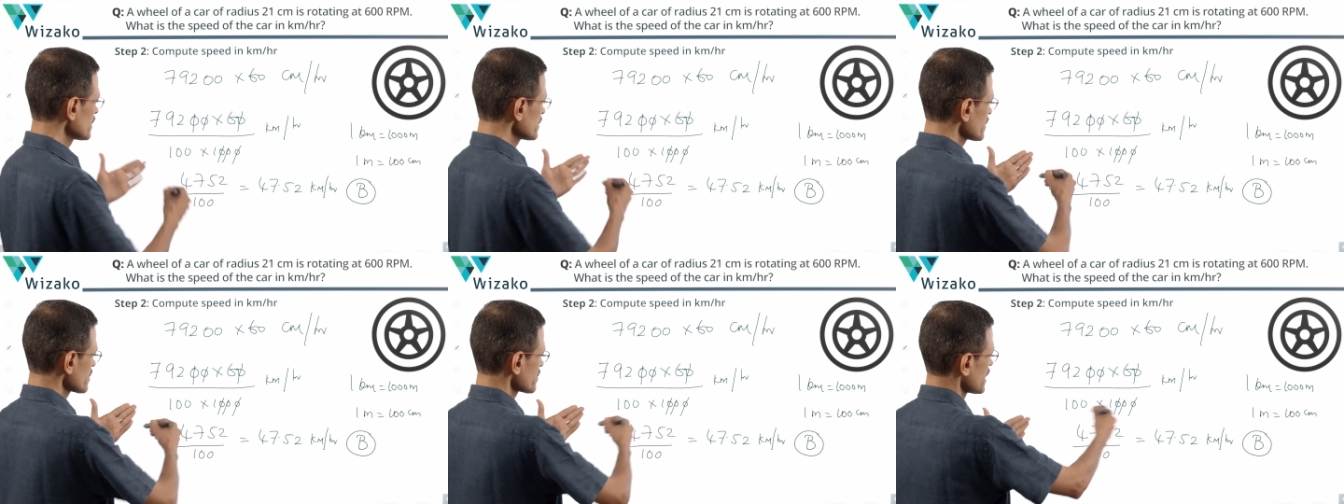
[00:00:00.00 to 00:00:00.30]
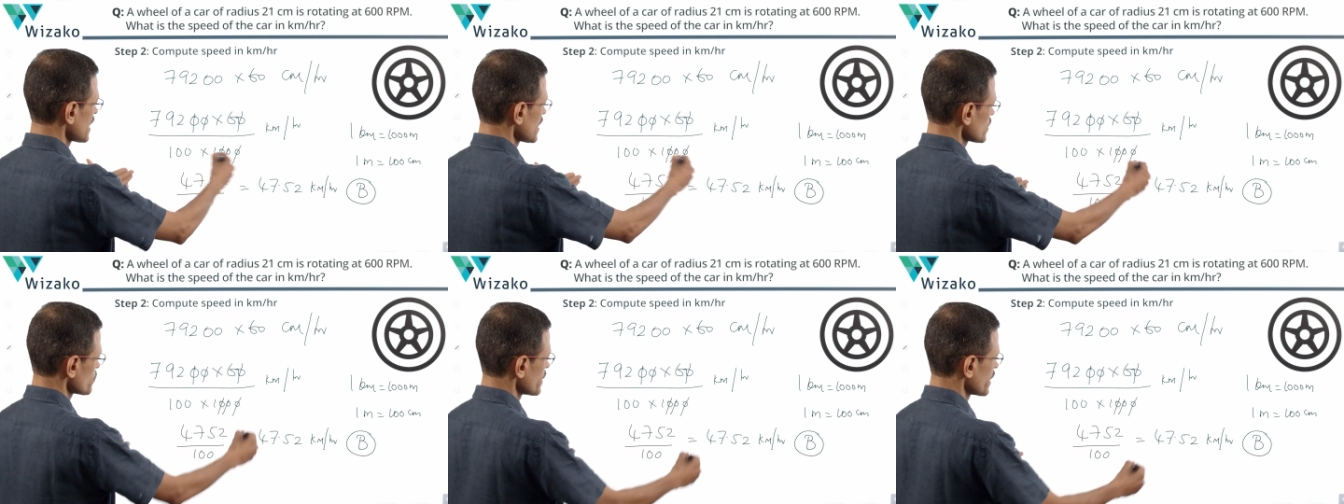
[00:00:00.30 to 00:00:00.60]
This
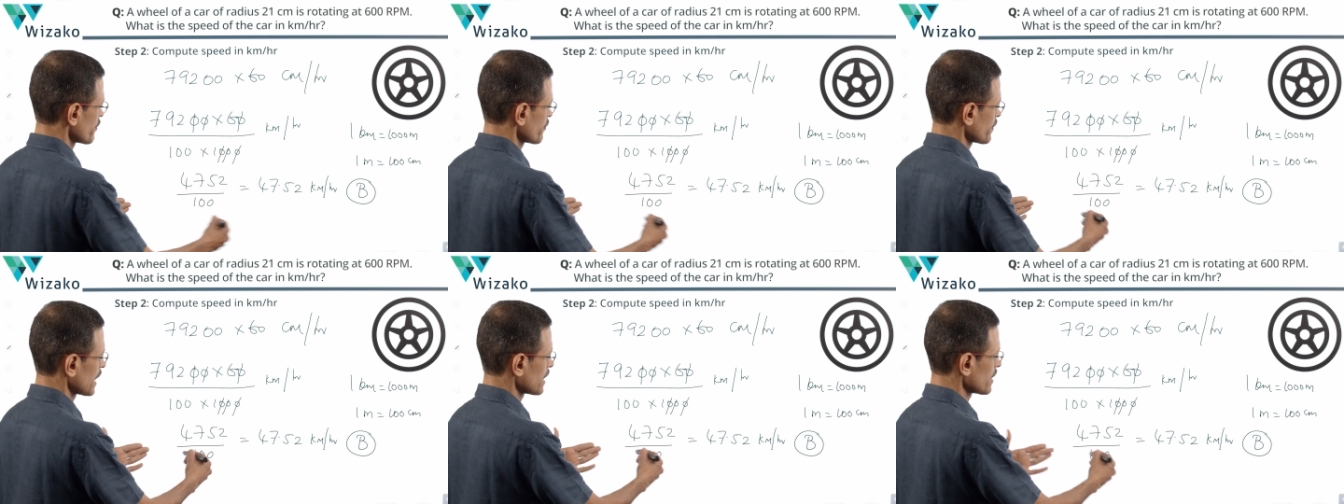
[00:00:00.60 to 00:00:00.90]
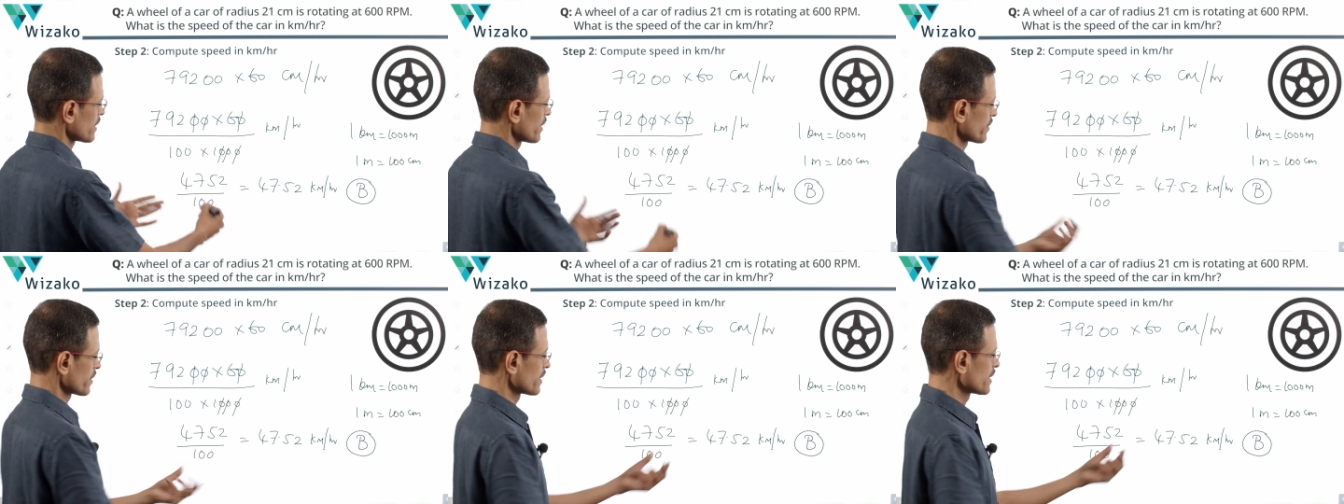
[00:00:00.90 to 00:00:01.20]
last bit of
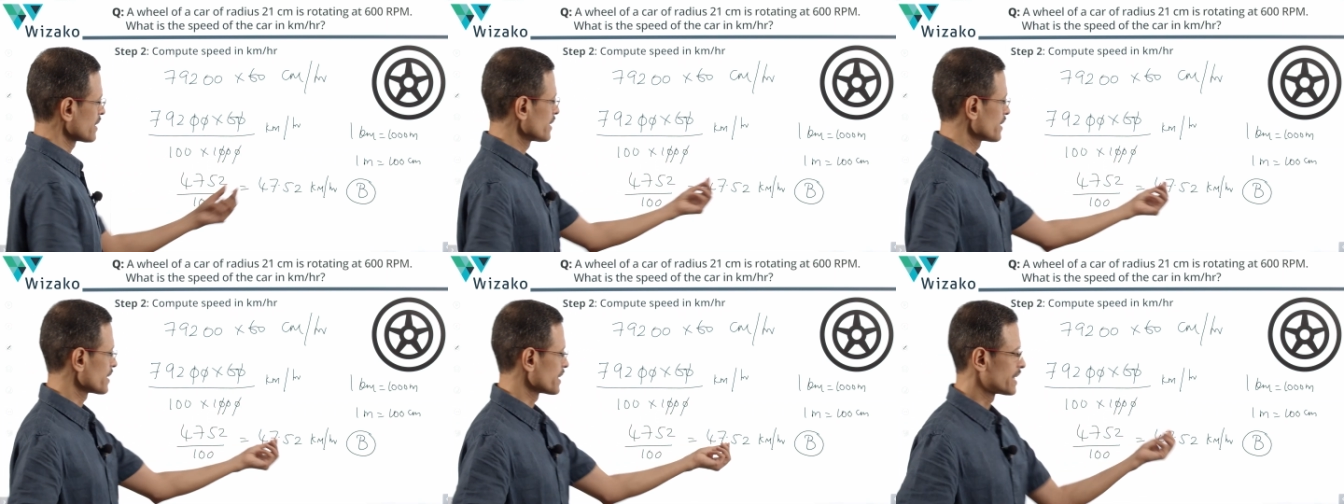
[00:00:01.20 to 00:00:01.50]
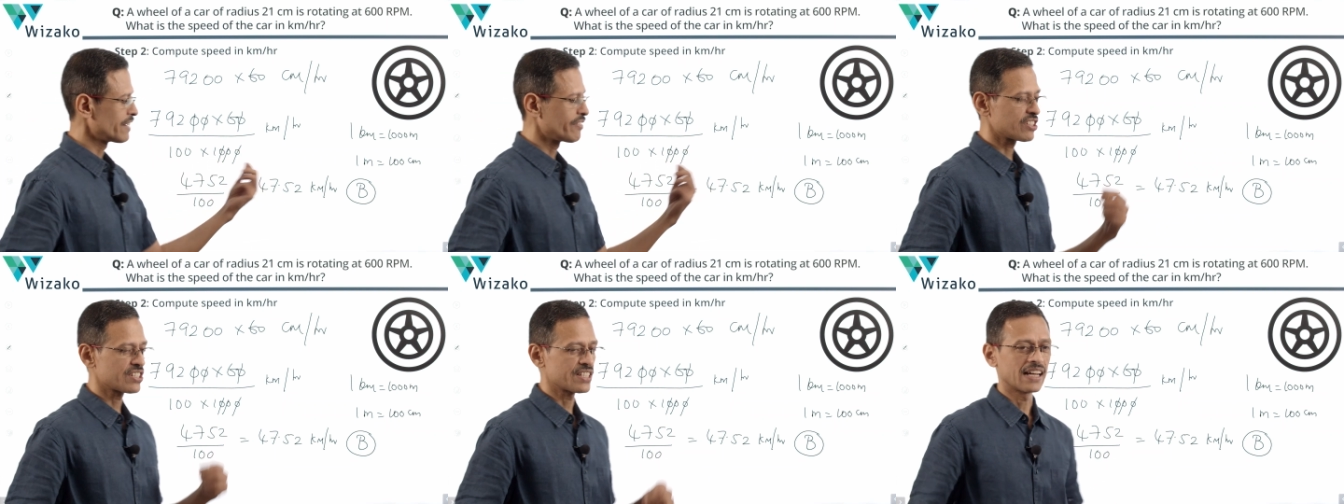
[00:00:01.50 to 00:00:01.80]
calculation
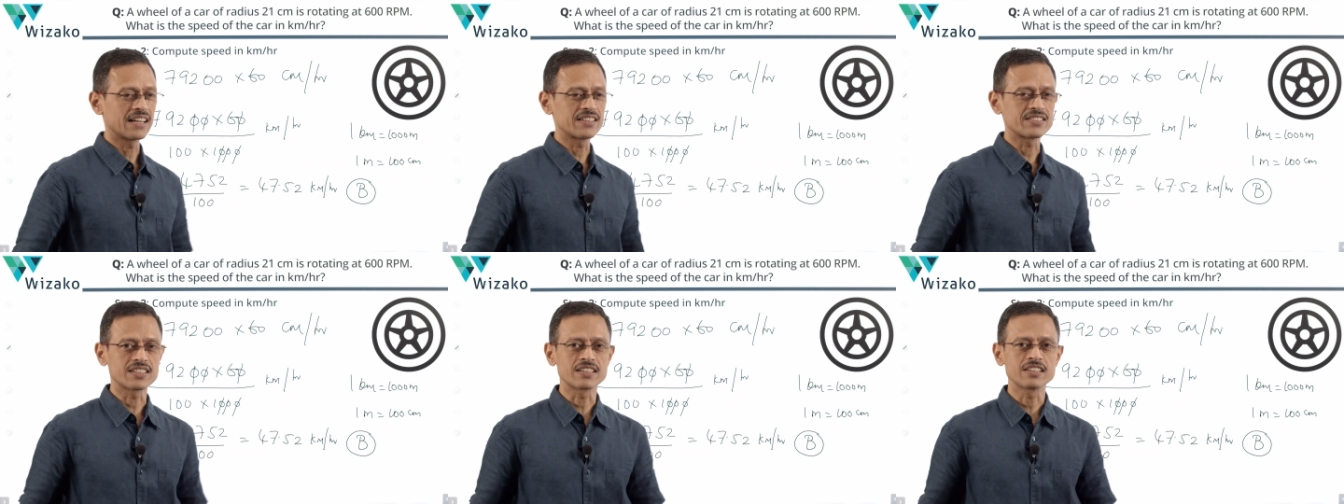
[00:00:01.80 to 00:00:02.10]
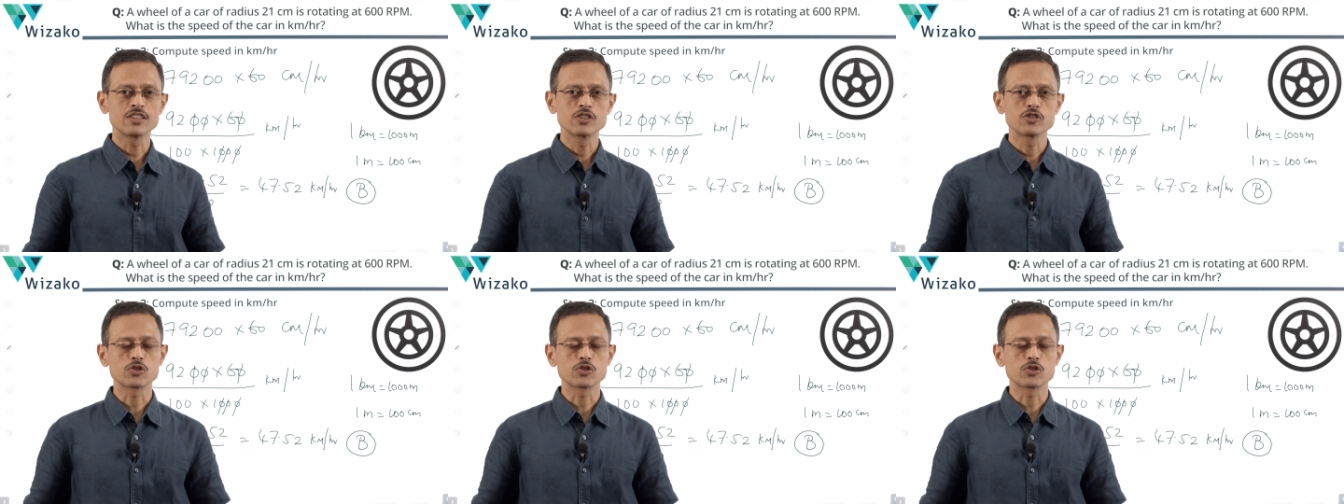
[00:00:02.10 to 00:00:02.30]
gave us the answer.